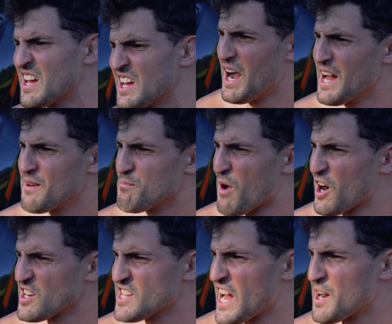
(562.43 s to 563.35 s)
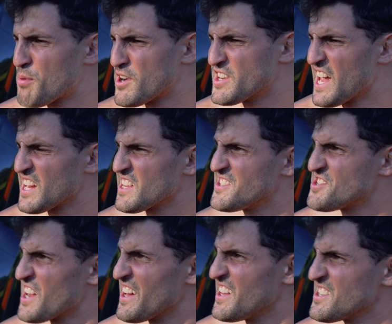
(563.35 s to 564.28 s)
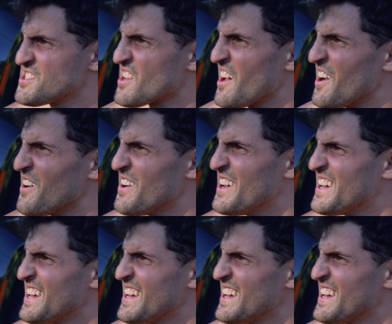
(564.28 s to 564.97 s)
But Mark's got to partake in the challenge, so.